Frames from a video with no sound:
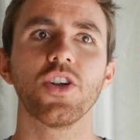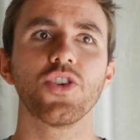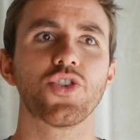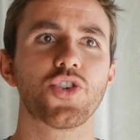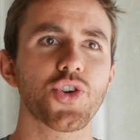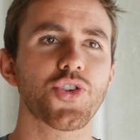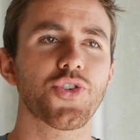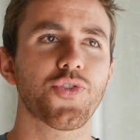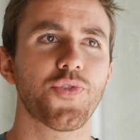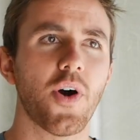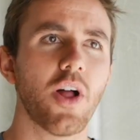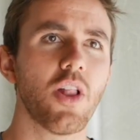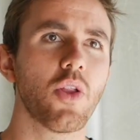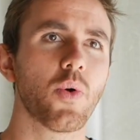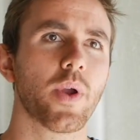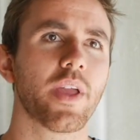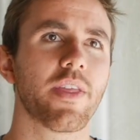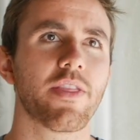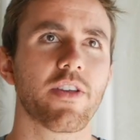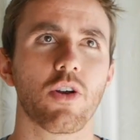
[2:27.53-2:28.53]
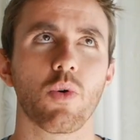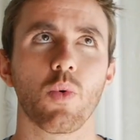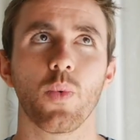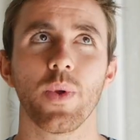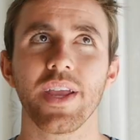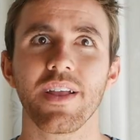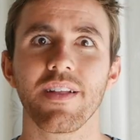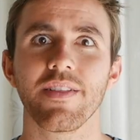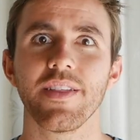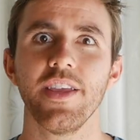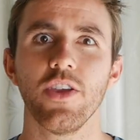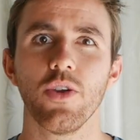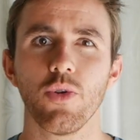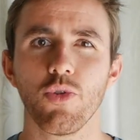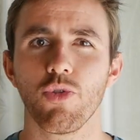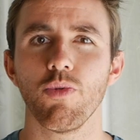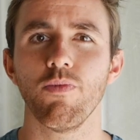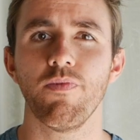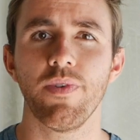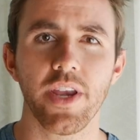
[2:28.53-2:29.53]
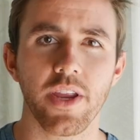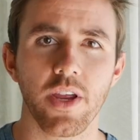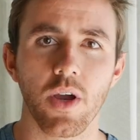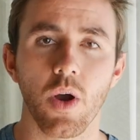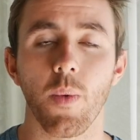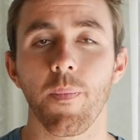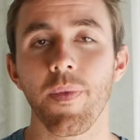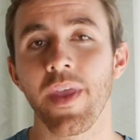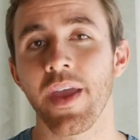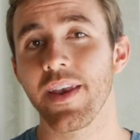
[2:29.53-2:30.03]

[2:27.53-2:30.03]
just following their weekly YouTube video.